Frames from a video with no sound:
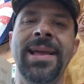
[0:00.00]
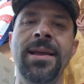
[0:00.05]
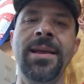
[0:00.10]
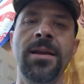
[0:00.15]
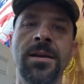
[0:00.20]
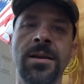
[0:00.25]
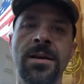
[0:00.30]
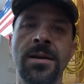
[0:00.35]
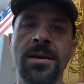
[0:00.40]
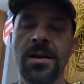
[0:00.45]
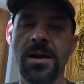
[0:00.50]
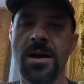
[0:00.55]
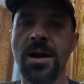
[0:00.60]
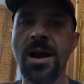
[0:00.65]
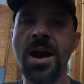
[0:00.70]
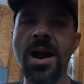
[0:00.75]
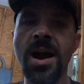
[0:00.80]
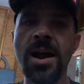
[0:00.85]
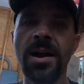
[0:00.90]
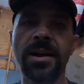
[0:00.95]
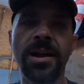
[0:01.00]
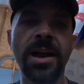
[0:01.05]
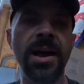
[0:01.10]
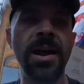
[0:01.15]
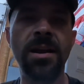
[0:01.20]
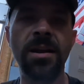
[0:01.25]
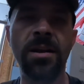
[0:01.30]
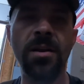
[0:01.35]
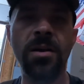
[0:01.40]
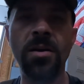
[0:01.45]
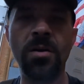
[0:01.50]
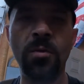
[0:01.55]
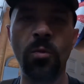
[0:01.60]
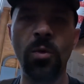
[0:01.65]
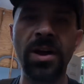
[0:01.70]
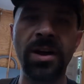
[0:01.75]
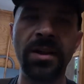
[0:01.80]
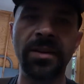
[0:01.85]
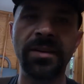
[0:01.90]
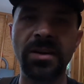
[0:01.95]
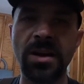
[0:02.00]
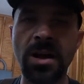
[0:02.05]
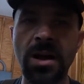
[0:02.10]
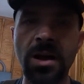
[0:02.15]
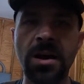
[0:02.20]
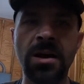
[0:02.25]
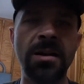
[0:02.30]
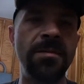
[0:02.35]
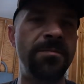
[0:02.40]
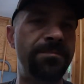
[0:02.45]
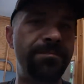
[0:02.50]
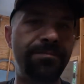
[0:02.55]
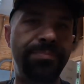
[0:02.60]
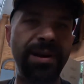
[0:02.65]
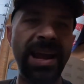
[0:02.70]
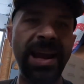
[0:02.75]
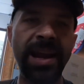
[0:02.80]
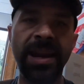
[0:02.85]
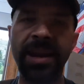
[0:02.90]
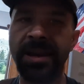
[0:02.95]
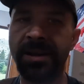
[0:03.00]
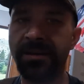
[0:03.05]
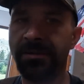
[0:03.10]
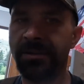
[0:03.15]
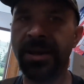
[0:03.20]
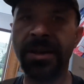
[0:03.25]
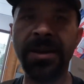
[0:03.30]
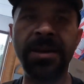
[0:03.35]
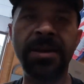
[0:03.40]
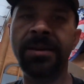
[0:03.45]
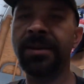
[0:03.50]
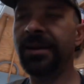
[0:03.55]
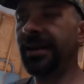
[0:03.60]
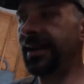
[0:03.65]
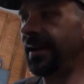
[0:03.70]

All right, got it all welded on, painted, done